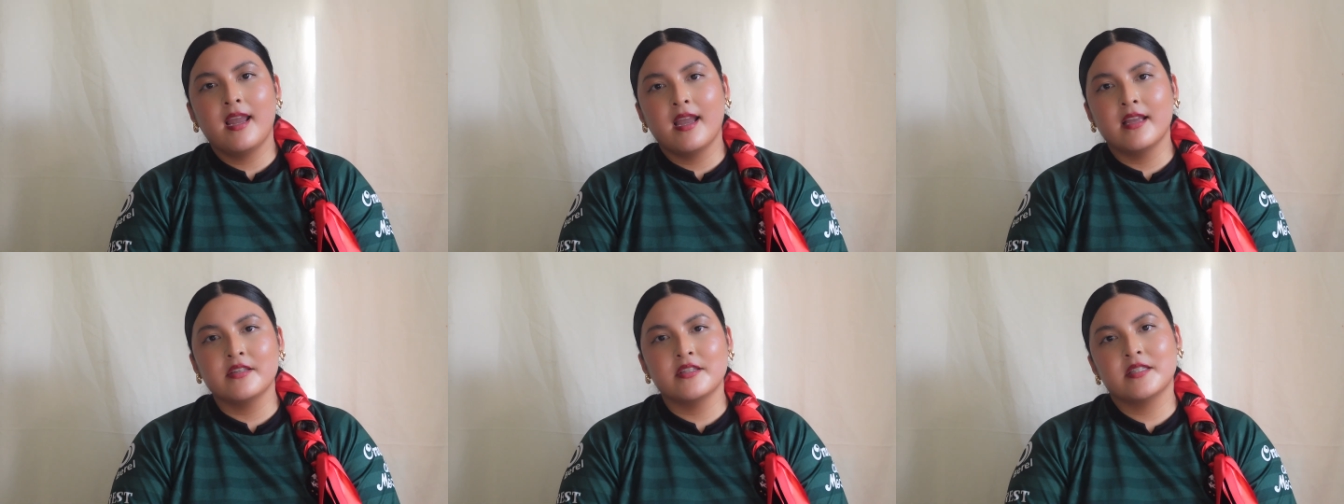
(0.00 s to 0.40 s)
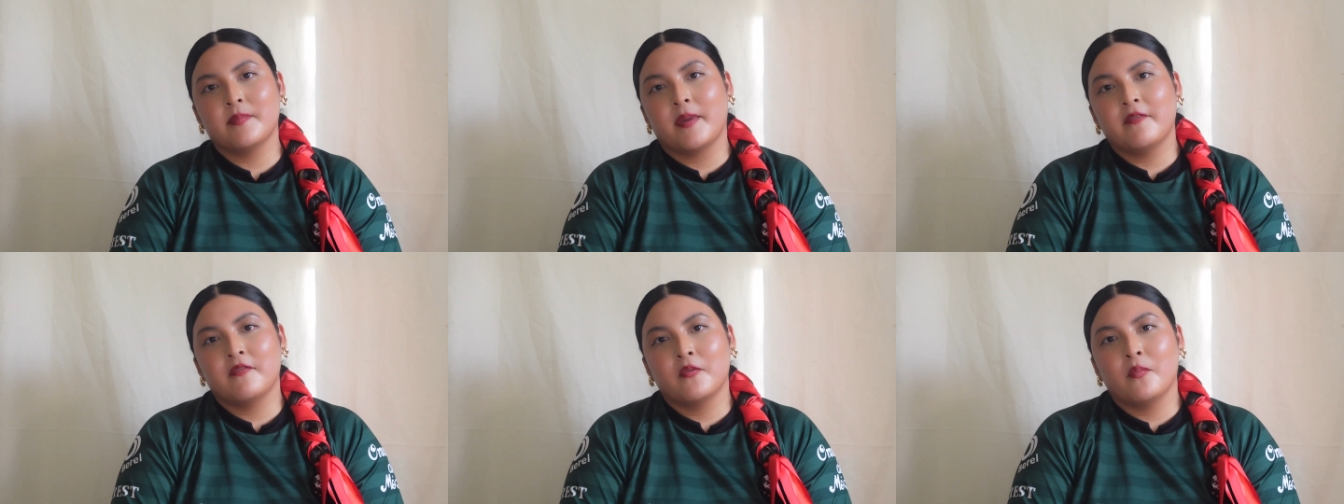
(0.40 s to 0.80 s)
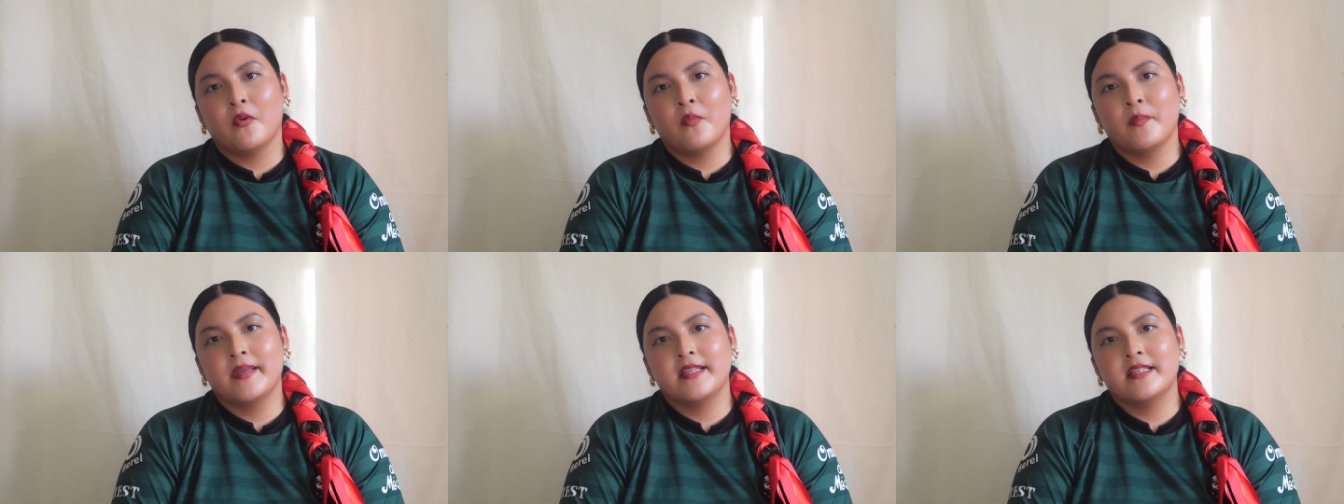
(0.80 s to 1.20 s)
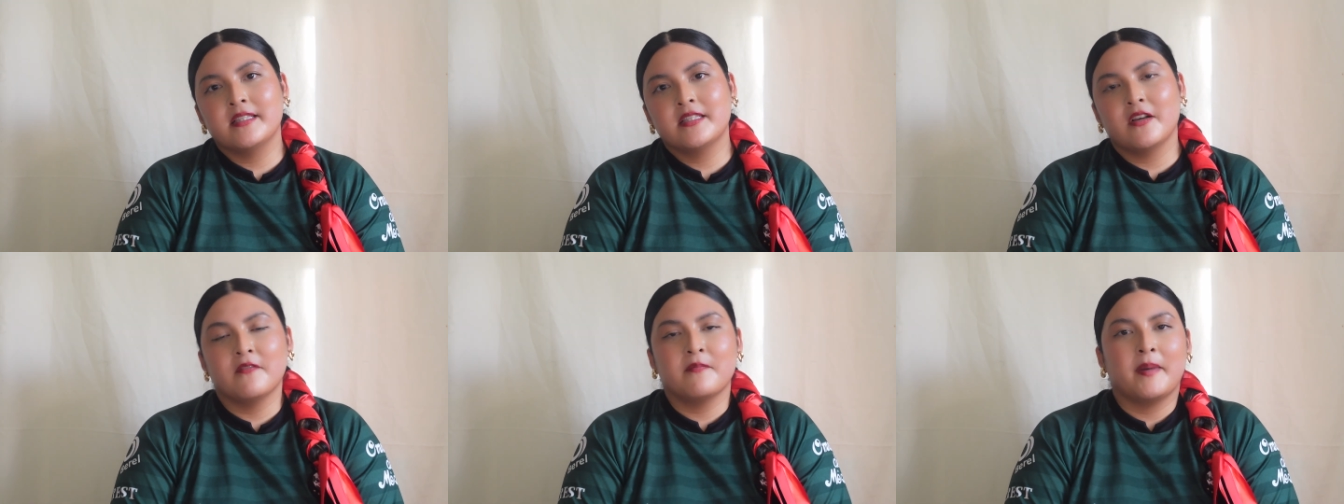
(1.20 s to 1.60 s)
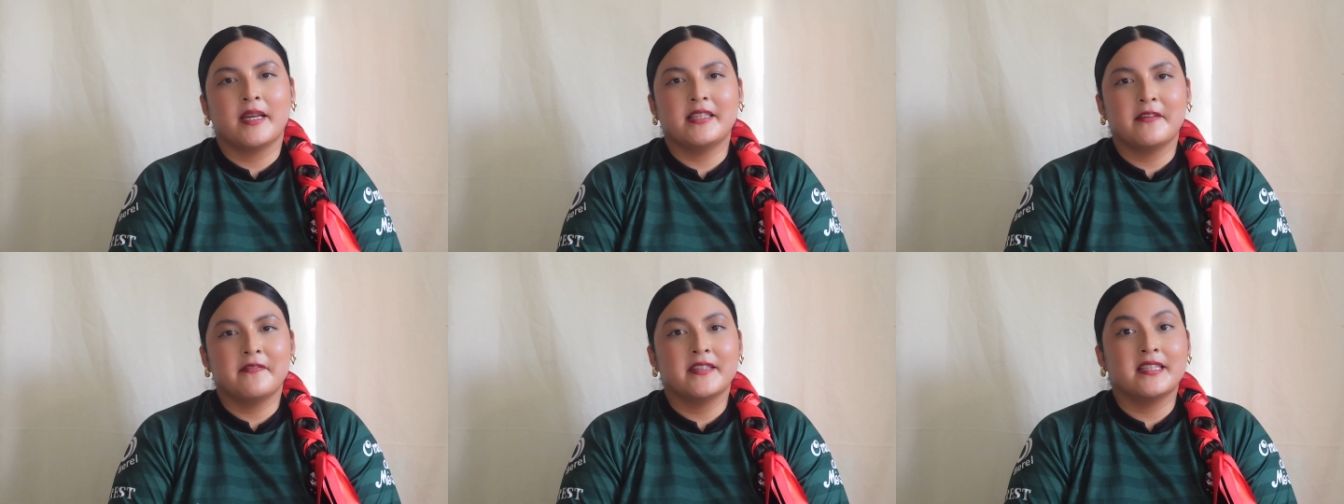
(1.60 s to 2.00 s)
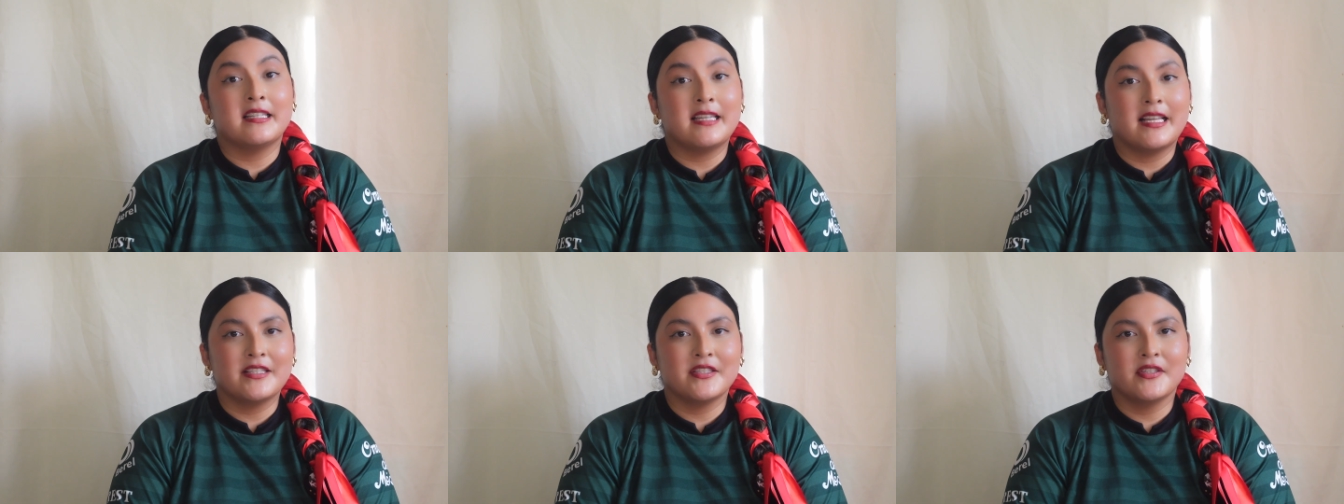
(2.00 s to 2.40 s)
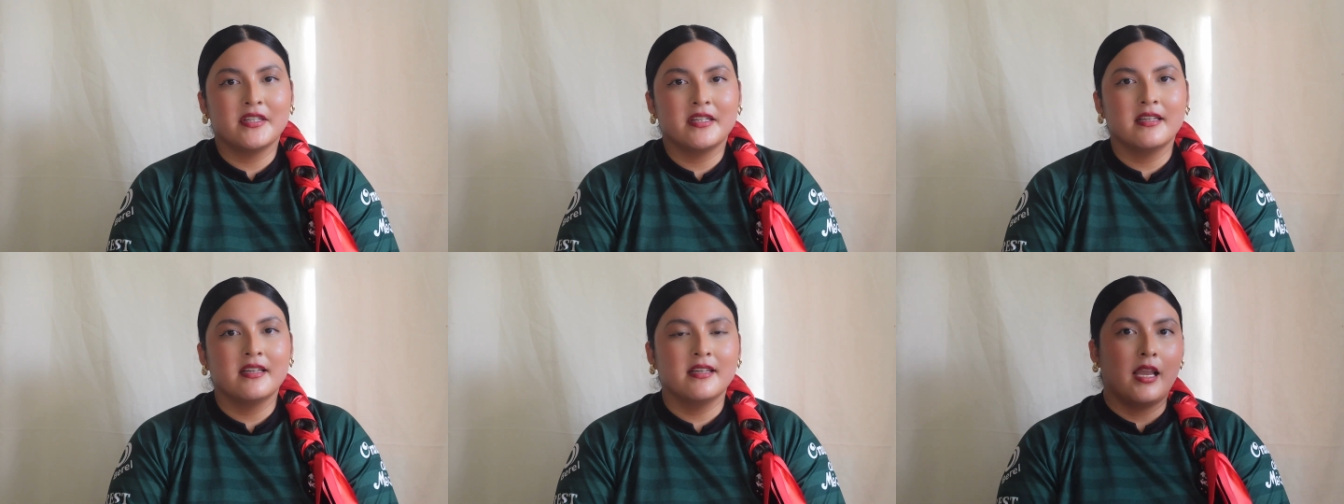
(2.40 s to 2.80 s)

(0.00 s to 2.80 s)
and just mindful moments of my life in the desert.